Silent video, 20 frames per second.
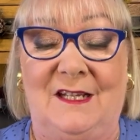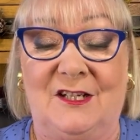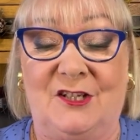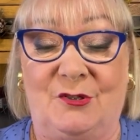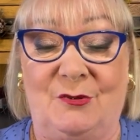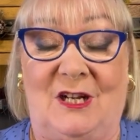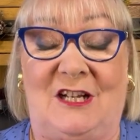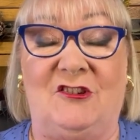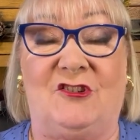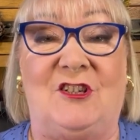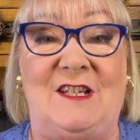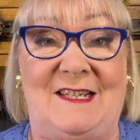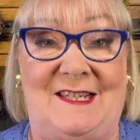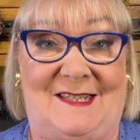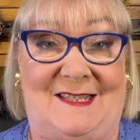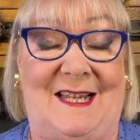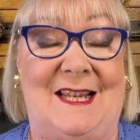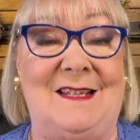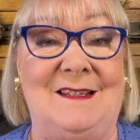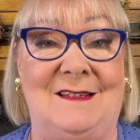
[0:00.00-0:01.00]
to actually
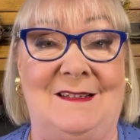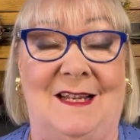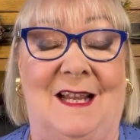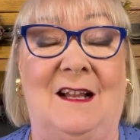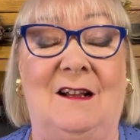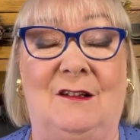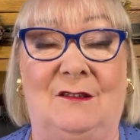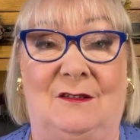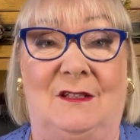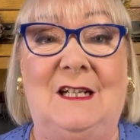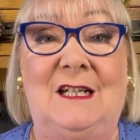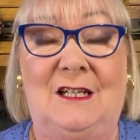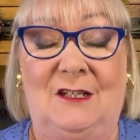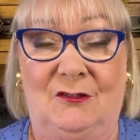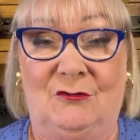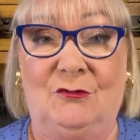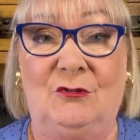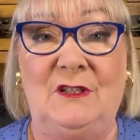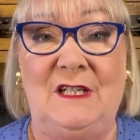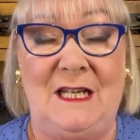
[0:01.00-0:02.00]
send out
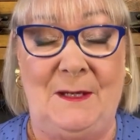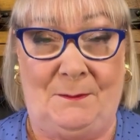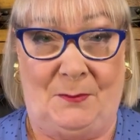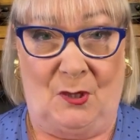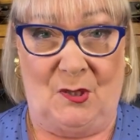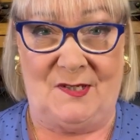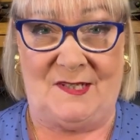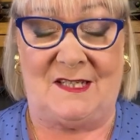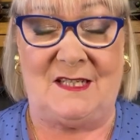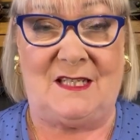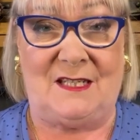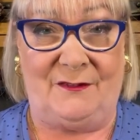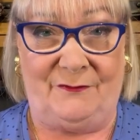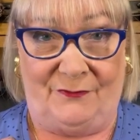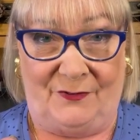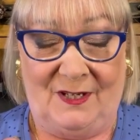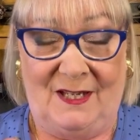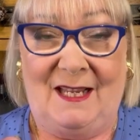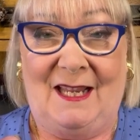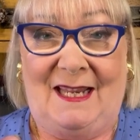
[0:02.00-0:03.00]
really
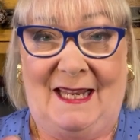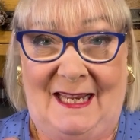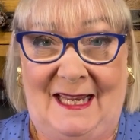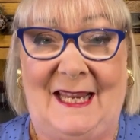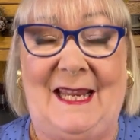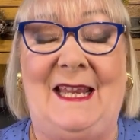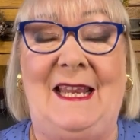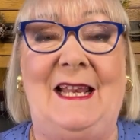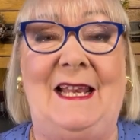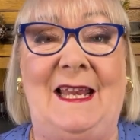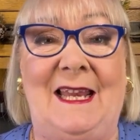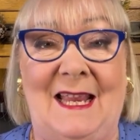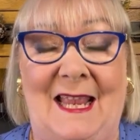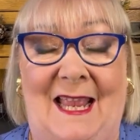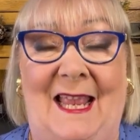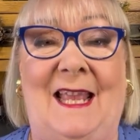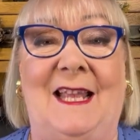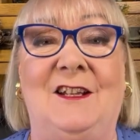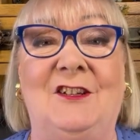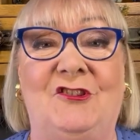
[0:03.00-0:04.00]
positive healing
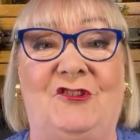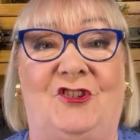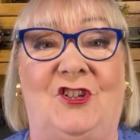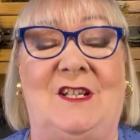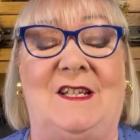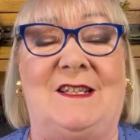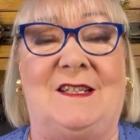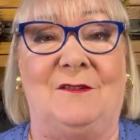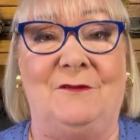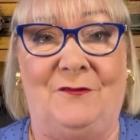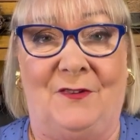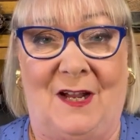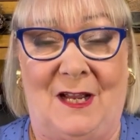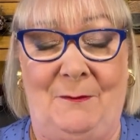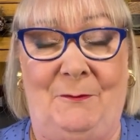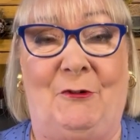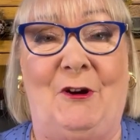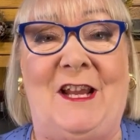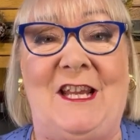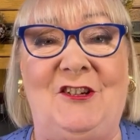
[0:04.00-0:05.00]
energies and
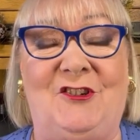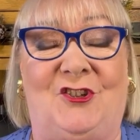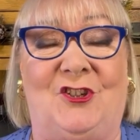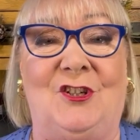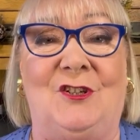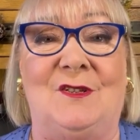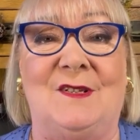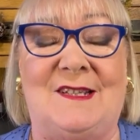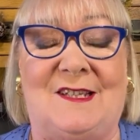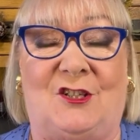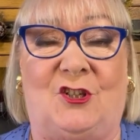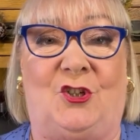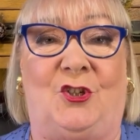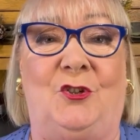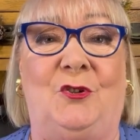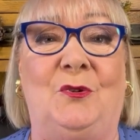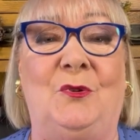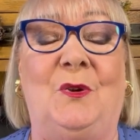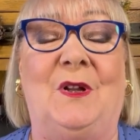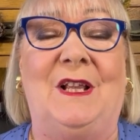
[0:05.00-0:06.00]
vibrations
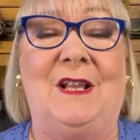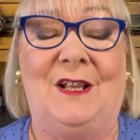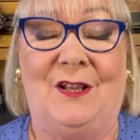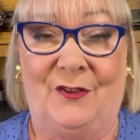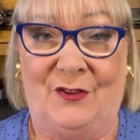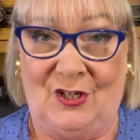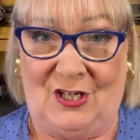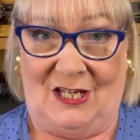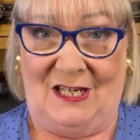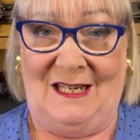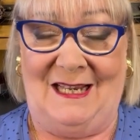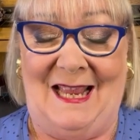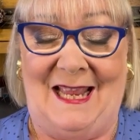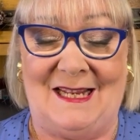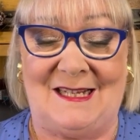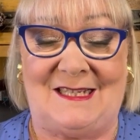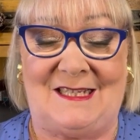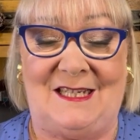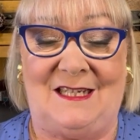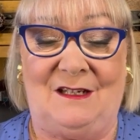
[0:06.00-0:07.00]
to the
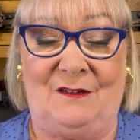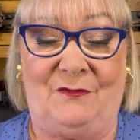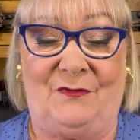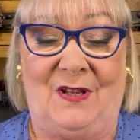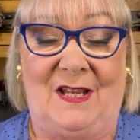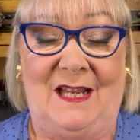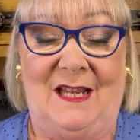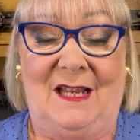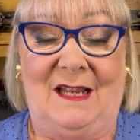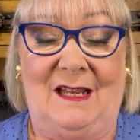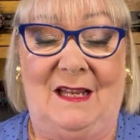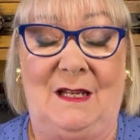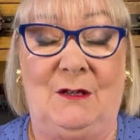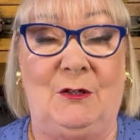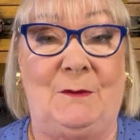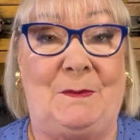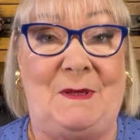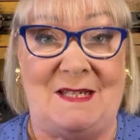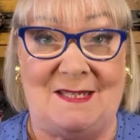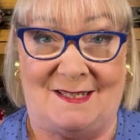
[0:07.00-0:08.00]
collective, it
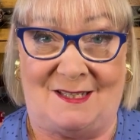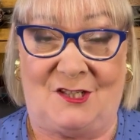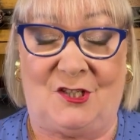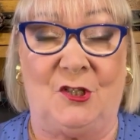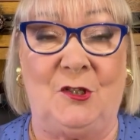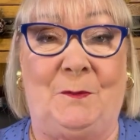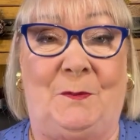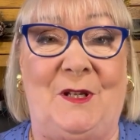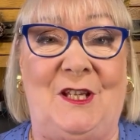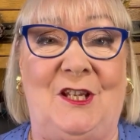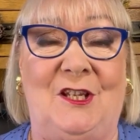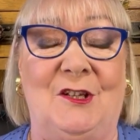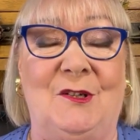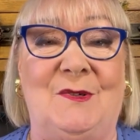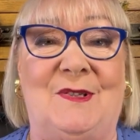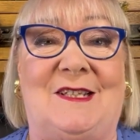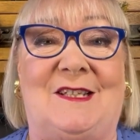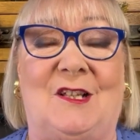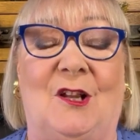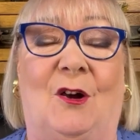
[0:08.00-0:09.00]
would be a super
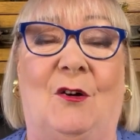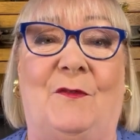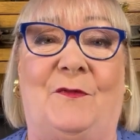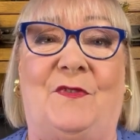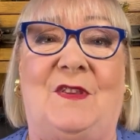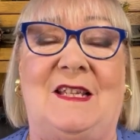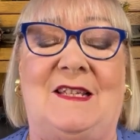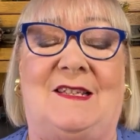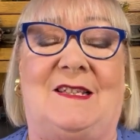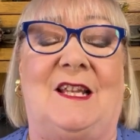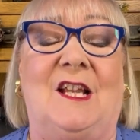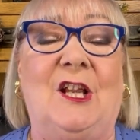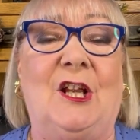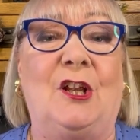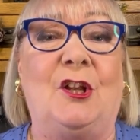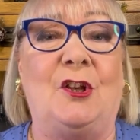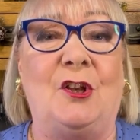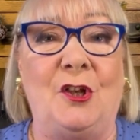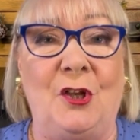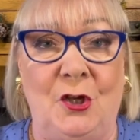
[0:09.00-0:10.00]
use of this
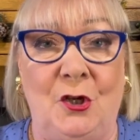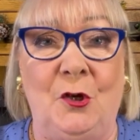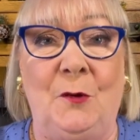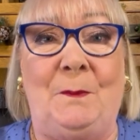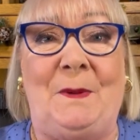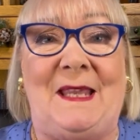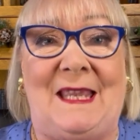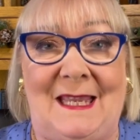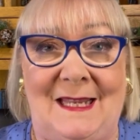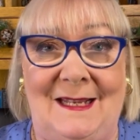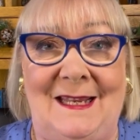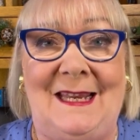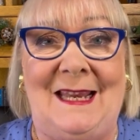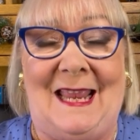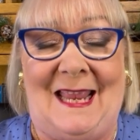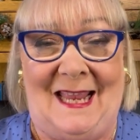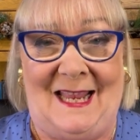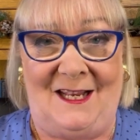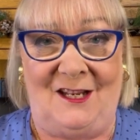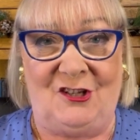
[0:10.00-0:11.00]
new beginning
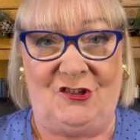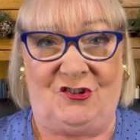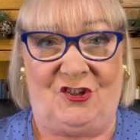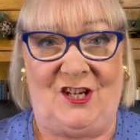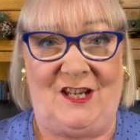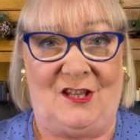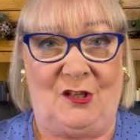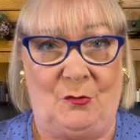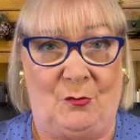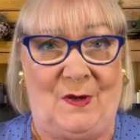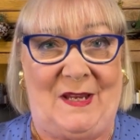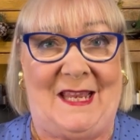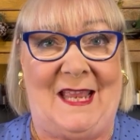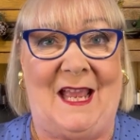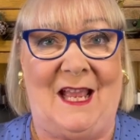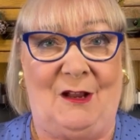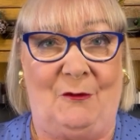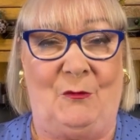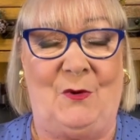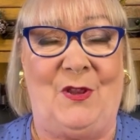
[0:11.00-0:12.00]
energy that we
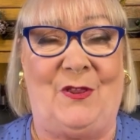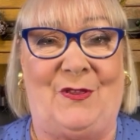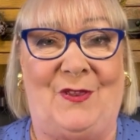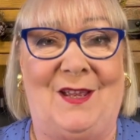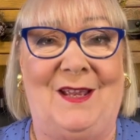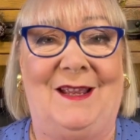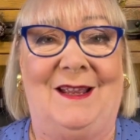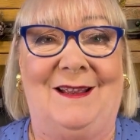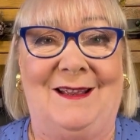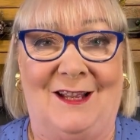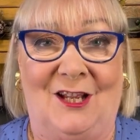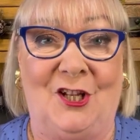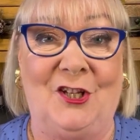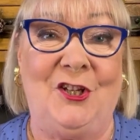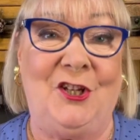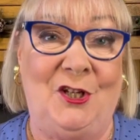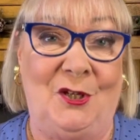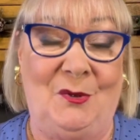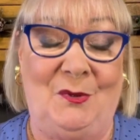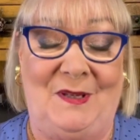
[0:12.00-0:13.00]
get with a new